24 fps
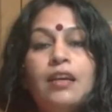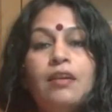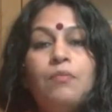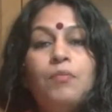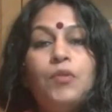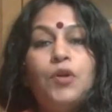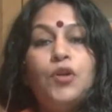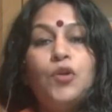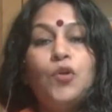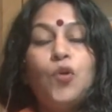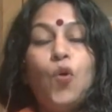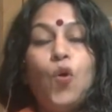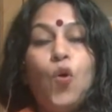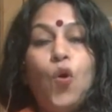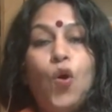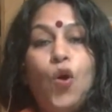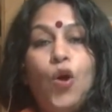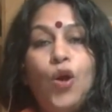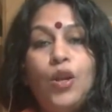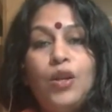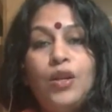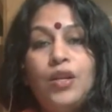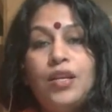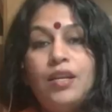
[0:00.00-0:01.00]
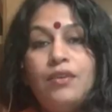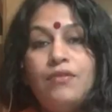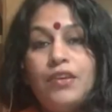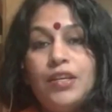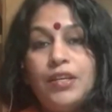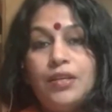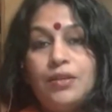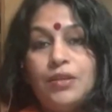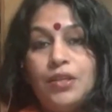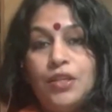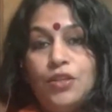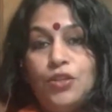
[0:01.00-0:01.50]
but all
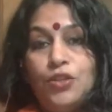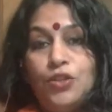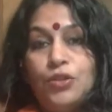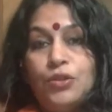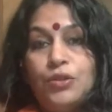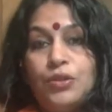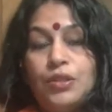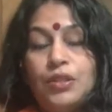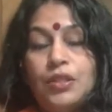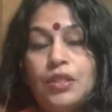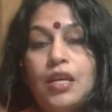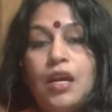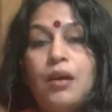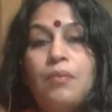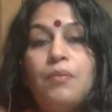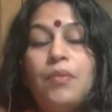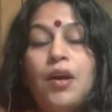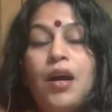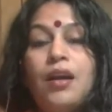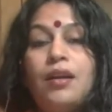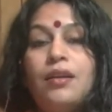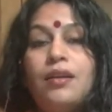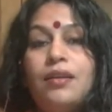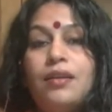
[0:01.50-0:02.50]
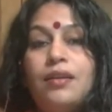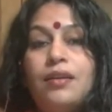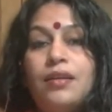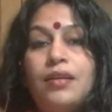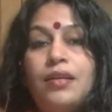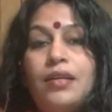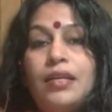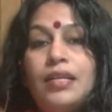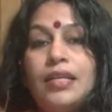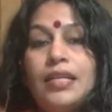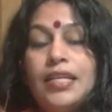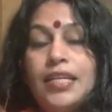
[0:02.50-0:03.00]
living creatures come
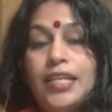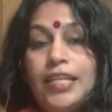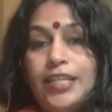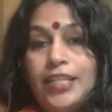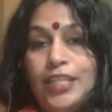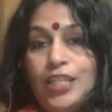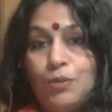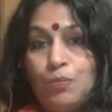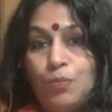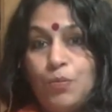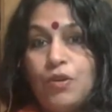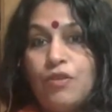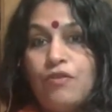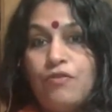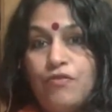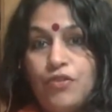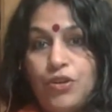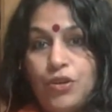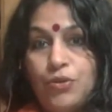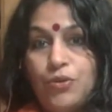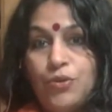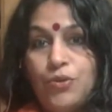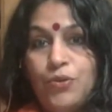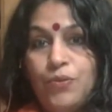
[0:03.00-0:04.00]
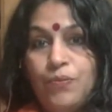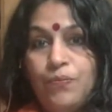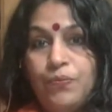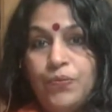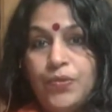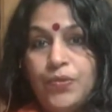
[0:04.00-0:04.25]
under its purview.